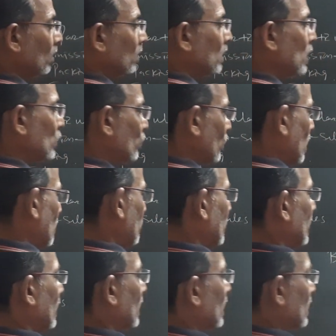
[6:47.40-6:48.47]
This will
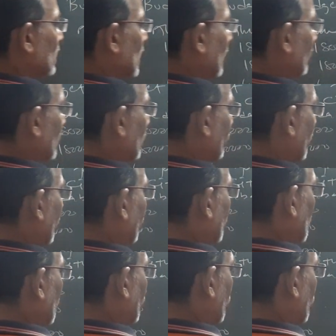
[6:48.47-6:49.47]
be 750